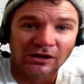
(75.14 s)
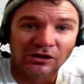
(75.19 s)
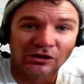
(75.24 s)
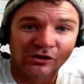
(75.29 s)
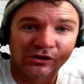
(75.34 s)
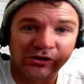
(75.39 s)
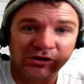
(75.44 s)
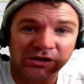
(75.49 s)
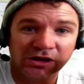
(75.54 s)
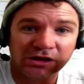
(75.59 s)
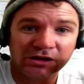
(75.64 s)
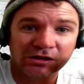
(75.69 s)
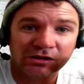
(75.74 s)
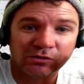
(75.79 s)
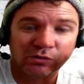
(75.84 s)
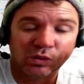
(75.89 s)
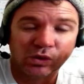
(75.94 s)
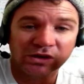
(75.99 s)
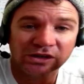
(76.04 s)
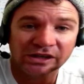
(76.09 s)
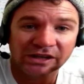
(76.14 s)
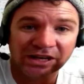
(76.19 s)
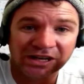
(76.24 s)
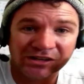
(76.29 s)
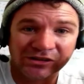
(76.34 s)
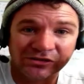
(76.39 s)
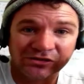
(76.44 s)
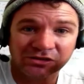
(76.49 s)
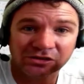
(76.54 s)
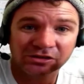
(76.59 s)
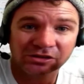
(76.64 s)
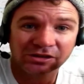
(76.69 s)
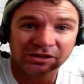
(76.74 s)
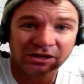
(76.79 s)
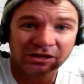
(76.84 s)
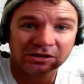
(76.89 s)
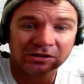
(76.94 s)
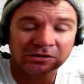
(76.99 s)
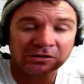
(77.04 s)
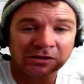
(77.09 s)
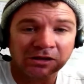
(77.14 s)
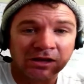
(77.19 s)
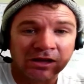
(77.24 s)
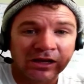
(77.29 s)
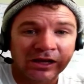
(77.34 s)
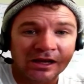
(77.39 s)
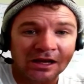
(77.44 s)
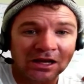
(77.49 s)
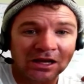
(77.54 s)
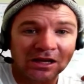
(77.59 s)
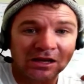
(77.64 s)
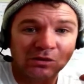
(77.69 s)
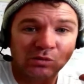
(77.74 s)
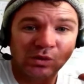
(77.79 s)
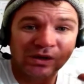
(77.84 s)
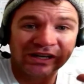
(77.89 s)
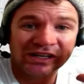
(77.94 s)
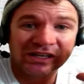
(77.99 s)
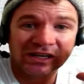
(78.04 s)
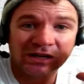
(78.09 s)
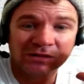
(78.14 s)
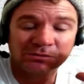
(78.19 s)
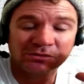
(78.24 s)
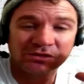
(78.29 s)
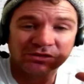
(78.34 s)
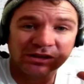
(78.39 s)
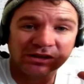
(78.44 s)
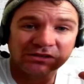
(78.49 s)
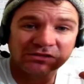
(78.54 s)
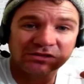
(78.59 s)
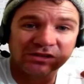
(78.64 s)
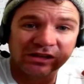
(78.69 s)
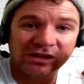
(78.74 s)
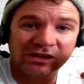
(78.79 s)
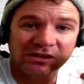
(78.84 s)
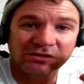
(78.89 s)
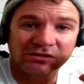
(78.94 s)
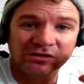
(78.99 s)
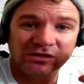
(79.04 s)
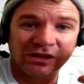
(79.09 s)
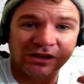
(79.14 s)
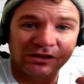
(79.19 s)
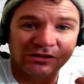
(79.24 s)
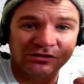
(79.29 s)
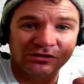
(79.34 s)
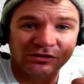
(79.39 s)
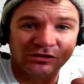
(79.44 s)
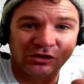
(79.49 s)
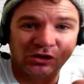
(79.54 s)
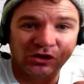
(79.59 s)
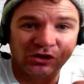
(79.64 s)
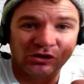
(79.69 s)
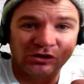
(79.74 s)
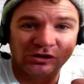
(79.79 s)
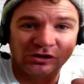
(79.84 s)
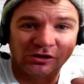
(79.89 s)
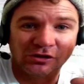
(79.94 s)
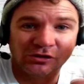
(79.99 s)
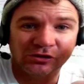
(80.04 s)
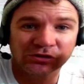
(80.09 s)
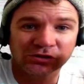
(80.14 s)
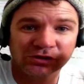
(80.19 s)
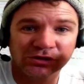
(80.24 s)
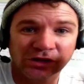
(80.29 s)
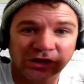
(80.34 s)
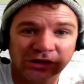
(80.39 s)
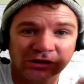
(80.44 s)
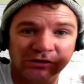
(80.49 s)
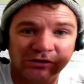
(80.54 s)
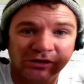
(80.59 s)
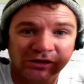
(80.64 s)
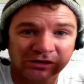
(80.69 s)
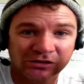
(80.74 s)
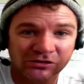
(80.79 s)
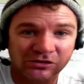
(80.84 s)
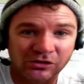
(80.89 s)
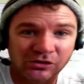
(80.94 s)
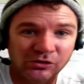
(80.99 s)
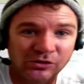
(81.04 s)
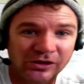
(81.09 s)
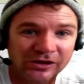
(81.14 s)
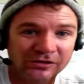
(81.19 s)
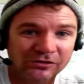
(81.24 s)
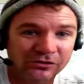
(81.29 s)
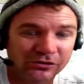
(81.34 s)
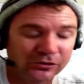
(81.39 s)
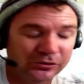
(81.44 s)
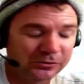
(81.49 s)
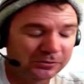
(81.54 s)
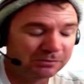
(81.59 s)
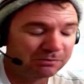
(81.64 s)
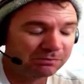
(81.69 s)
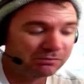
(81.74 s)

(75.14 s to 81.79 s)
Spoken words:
who you know, what you know, it's who you know. When it comes to lists, it's not who you know, it's who knows you.